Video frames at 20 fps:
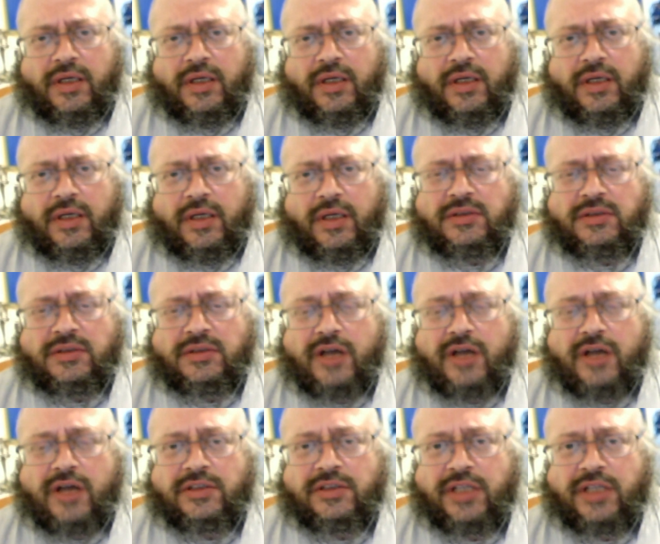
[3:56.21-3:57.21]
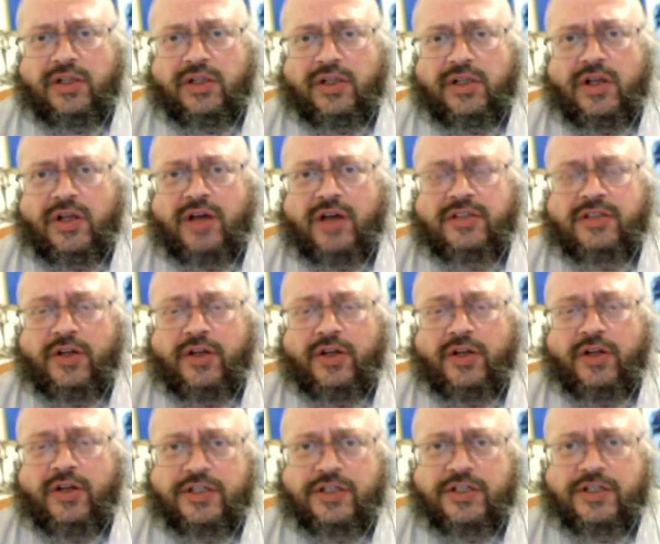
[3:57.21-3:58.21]
until this incident,
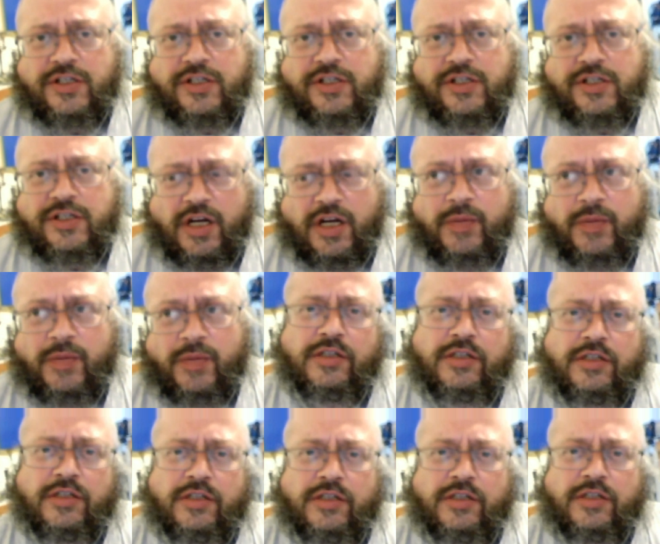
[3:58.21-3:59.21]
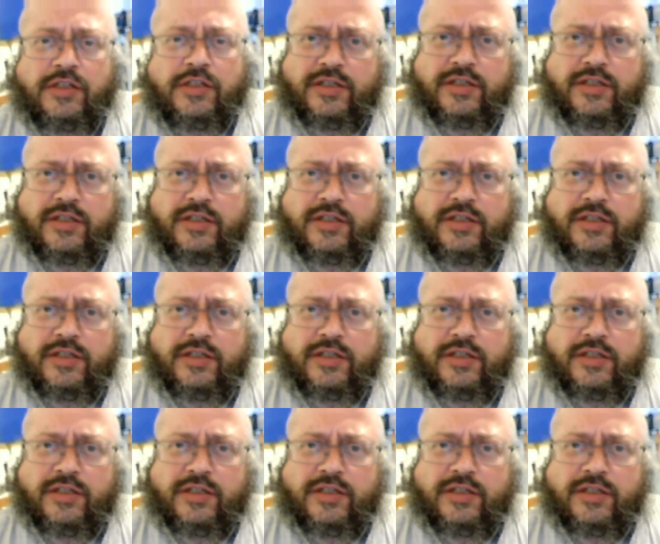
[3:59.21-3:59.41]
because he's a racist against